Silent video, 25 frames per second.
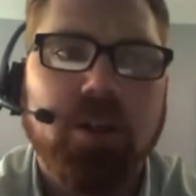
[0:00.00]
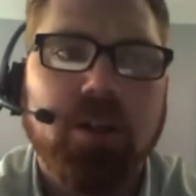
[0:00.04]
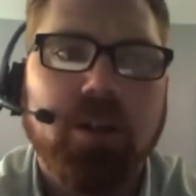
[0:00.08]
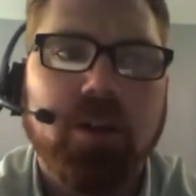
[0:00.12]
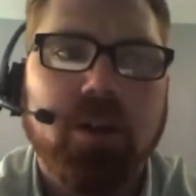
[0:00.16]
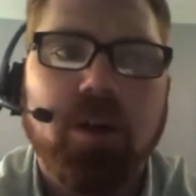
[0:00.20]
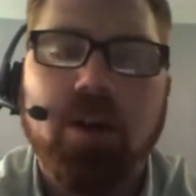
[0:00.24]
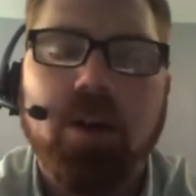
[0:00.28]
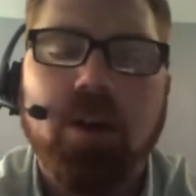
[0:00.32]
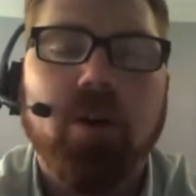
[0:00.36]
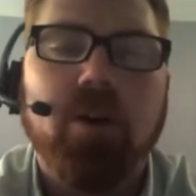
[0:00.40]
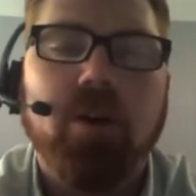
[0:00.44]

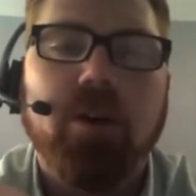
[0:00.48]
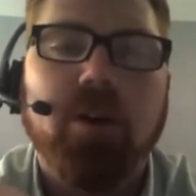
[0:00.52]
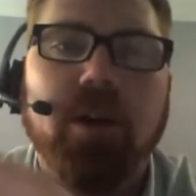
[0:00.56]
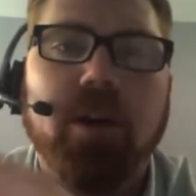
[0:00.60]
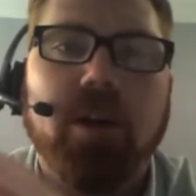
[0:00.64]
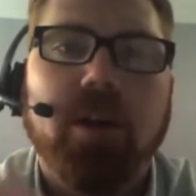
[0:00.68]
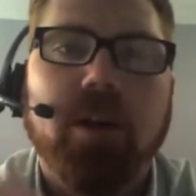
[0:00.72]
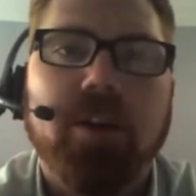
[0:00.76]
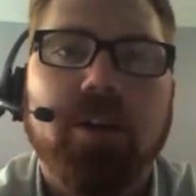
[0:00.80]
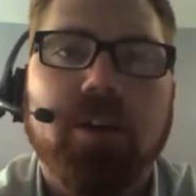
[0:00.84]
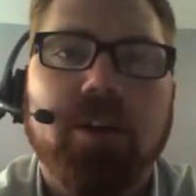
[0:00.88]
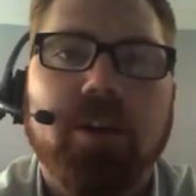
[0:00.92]
or no,
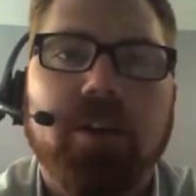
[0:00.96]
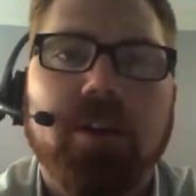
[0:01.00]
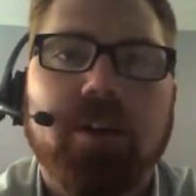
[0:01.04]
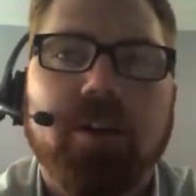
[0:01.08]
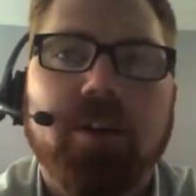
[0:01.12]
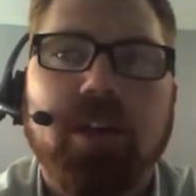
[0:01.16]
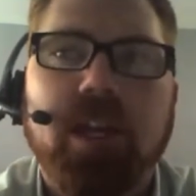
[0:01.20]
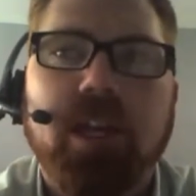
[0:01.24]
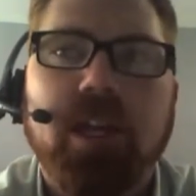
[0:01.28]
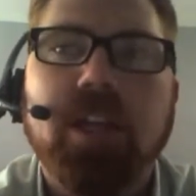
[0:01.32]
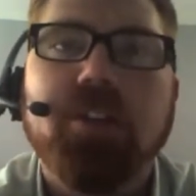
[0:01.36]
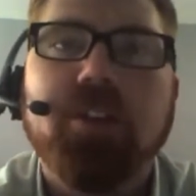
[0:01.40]
the, the,
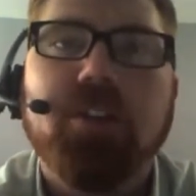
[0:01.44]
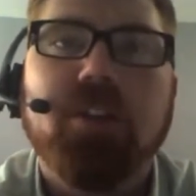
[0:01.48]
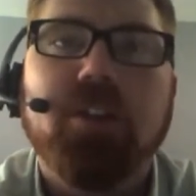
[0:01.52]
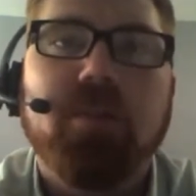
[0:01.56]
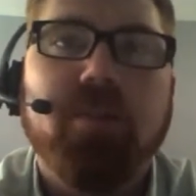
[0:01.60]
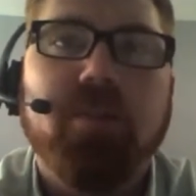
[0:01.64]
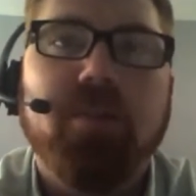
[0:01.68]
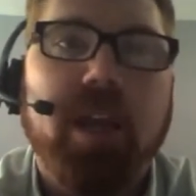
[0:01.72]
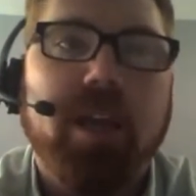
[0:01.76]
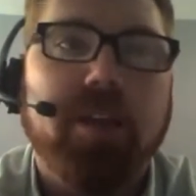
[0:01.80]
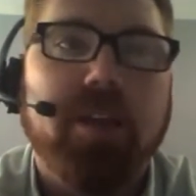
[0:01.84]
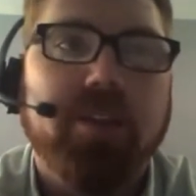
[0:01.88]
the injured
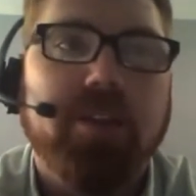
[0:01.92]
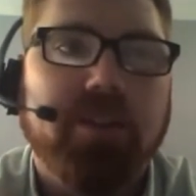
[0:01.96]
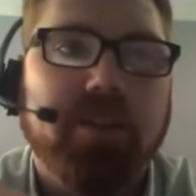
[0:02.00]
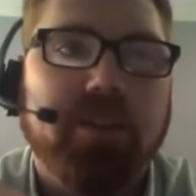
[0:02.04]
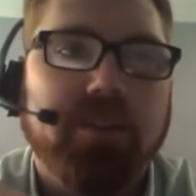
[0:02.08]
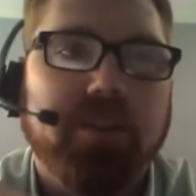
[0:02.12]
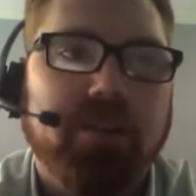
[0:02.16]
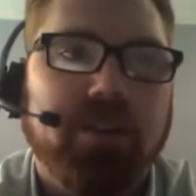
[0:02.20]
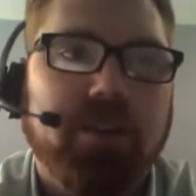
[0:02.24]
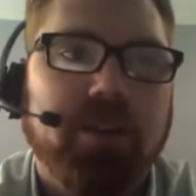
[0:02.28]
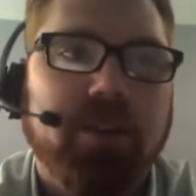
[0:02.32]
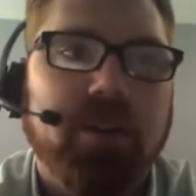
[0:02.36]
man is
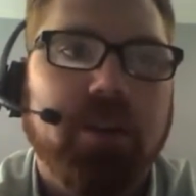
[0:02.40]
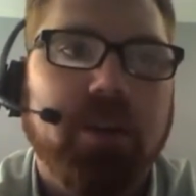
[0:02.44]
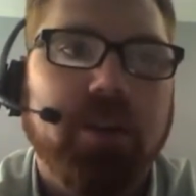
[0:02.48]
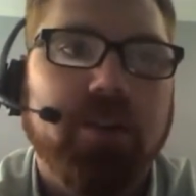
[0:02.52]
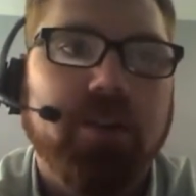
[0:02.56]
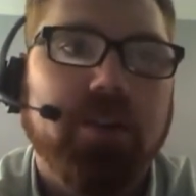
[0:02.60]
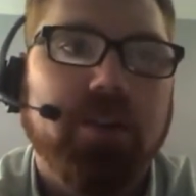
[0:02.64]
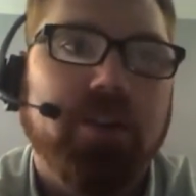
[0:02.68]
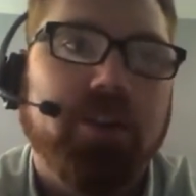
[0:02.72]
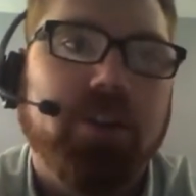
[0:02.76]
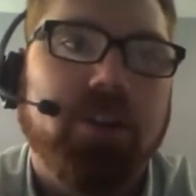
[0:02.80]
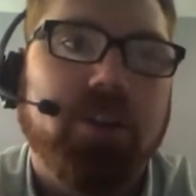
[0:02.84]
the is
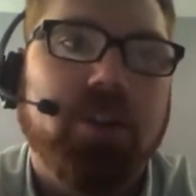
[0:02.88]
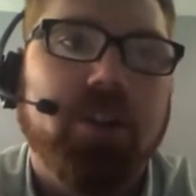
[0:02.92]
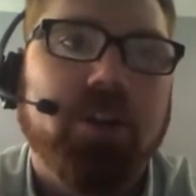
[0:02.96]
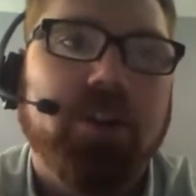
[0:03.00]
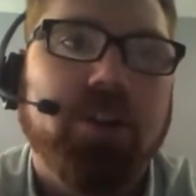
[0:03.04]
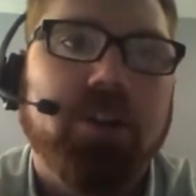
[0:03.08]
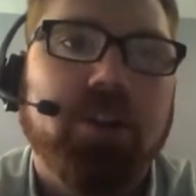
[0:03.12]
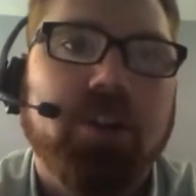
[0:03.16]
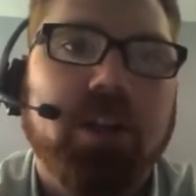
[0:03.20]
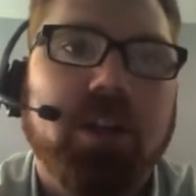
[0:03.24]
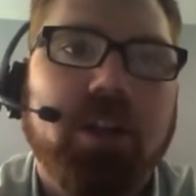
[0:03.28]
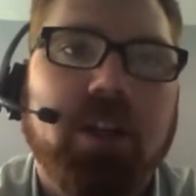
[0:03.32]
the
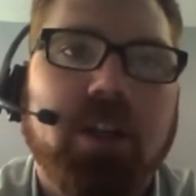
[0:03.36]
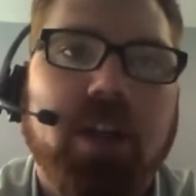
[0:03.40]
church,